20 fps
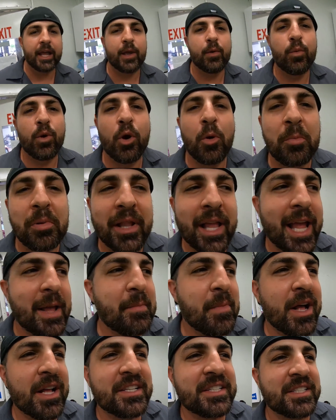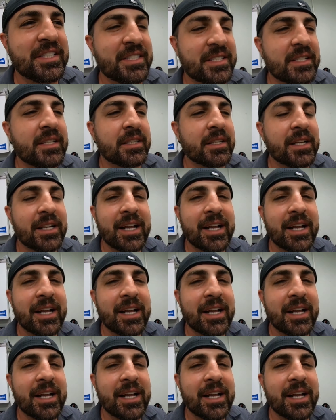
He will blame us